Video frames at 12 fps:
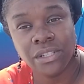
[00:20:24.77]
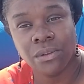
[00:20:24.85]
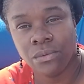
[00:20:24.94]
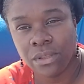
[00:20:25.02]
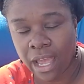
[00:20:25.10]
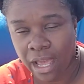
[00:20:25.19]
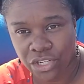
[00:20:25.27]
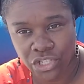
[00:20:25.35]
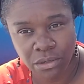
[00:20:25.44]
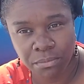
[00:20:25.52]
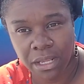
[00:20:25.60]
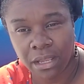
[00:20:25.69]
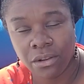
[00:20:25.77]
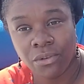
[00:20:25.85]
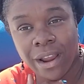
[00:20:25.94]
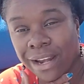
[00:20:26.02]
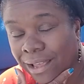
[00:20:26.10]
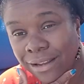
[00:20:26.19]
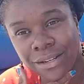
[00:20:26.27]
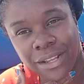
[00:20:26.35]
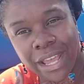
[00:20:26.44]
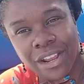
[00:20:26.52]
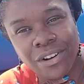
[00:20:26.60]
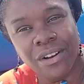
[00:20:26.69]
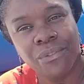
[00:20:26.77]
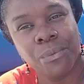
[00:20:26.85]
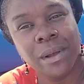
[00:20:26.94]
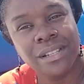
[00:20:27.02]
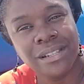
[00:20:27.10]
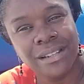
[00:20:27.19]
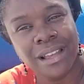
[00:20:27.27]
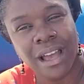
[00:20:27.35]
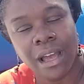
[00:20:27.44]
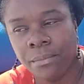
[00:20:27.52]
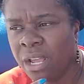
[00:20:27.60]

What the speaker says: So that should be a great indicator of what's to come.